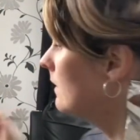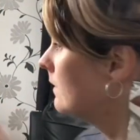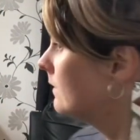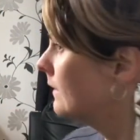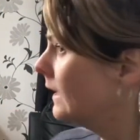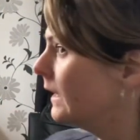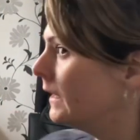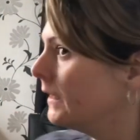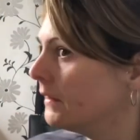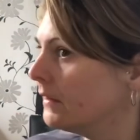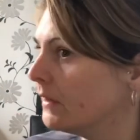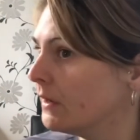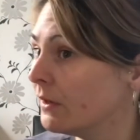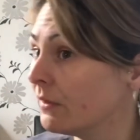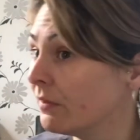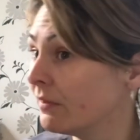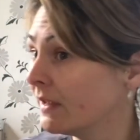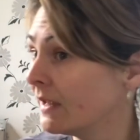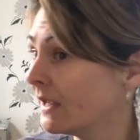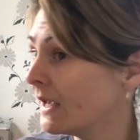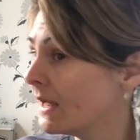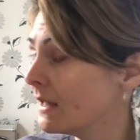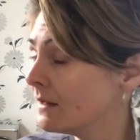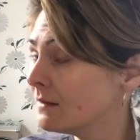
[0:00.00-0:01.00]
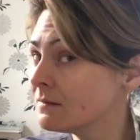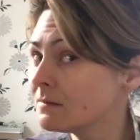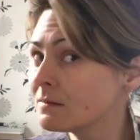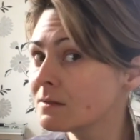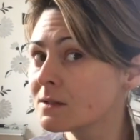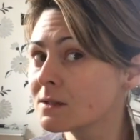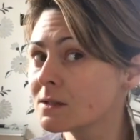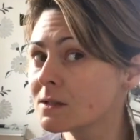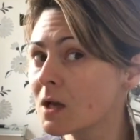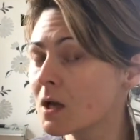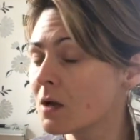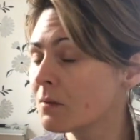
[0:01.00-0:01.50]
And then at the
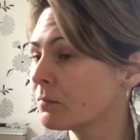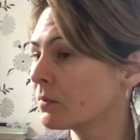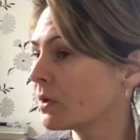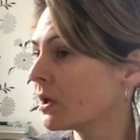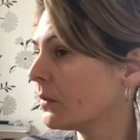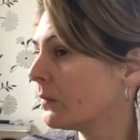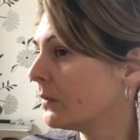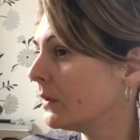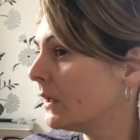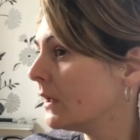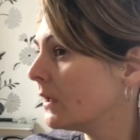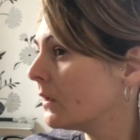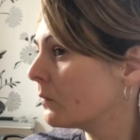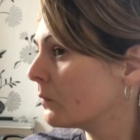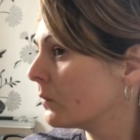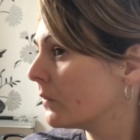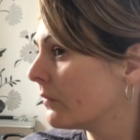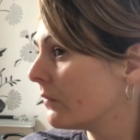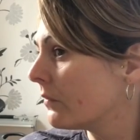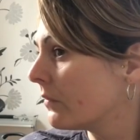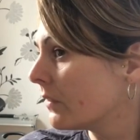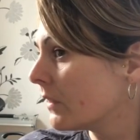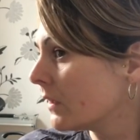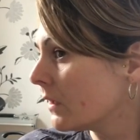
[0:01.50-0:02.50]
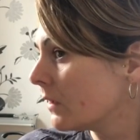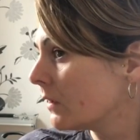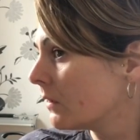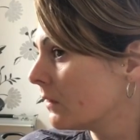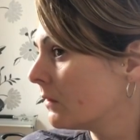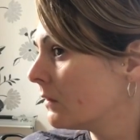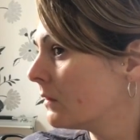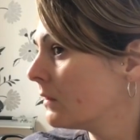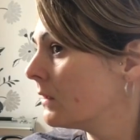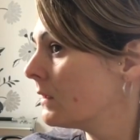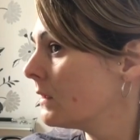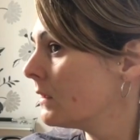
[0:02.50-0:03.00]
ends, I'm going in with the
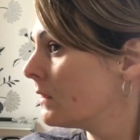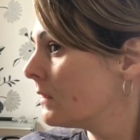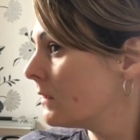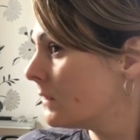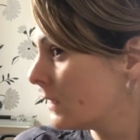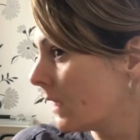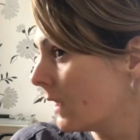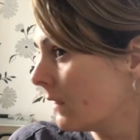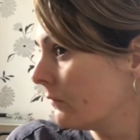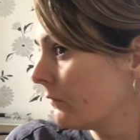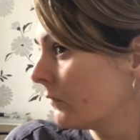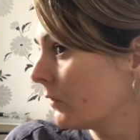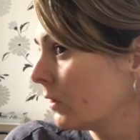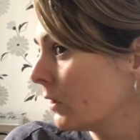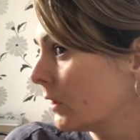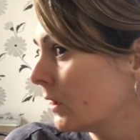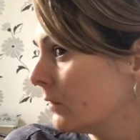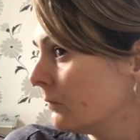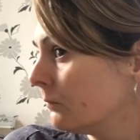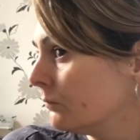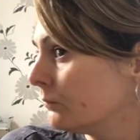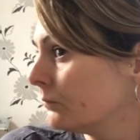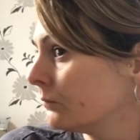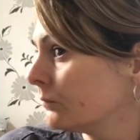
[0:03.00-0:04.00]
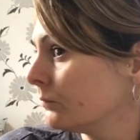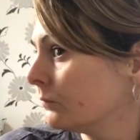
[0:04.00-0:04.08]
10 volume.